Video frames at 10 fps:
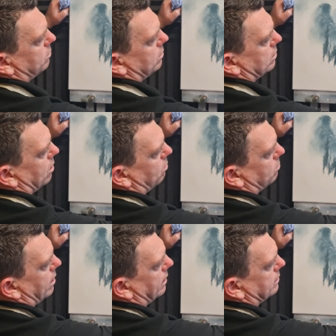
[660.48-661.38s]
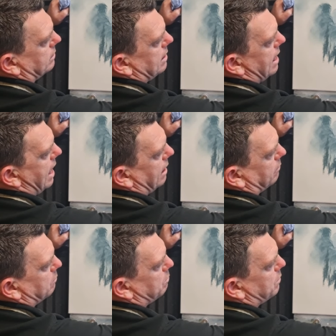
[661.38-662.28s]
we'll go right there.
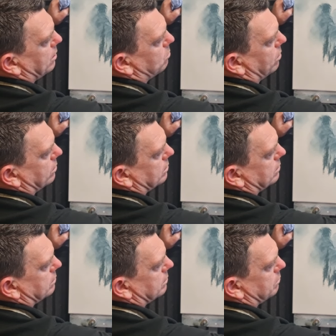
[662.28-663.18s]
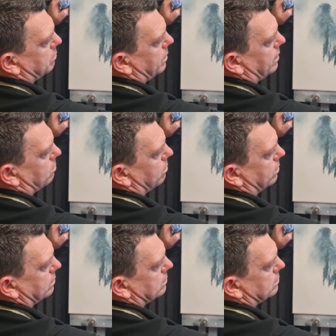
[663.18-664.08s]
Big one. Big one.